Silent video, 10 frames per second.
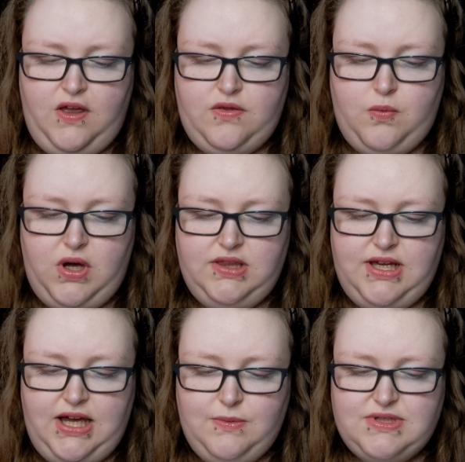The one
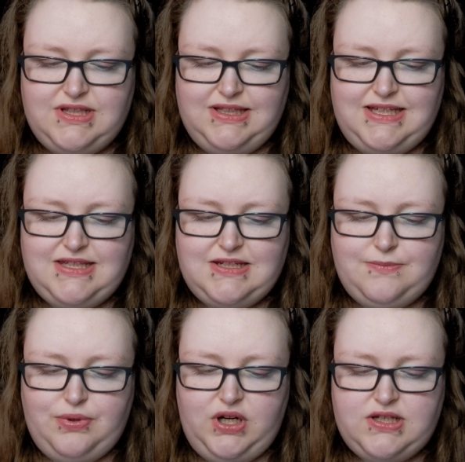that I was least
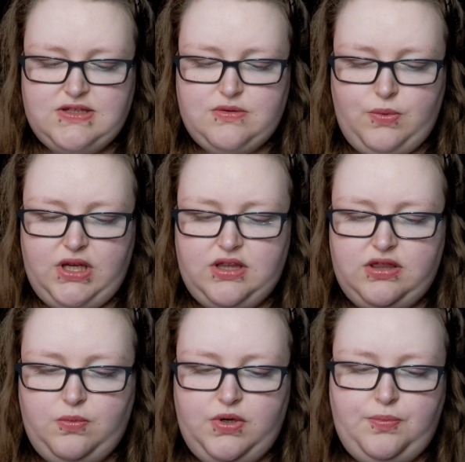impressed
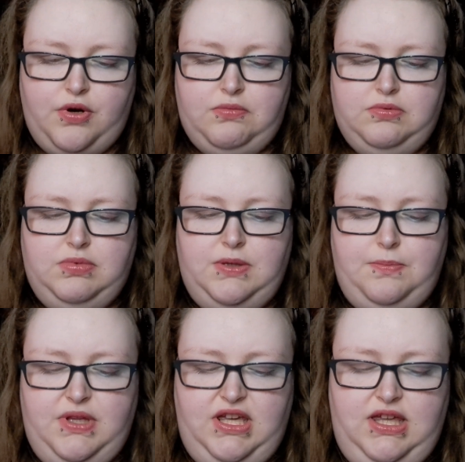with would probably
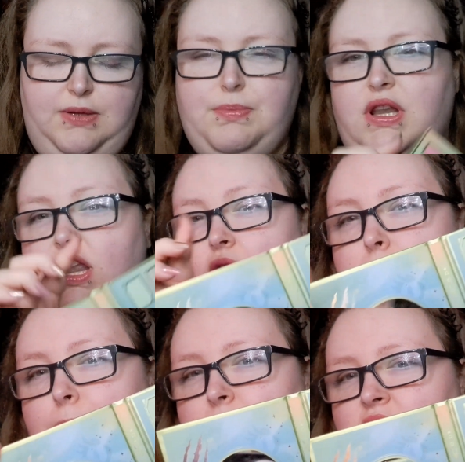be
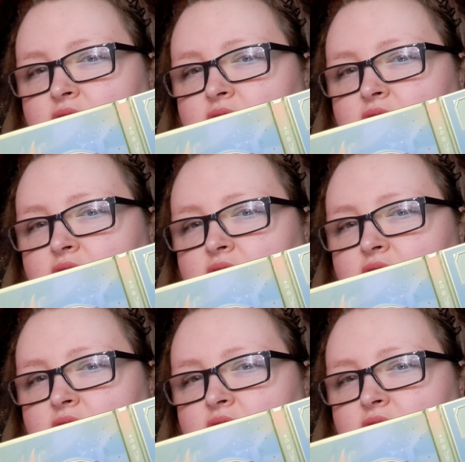Plum.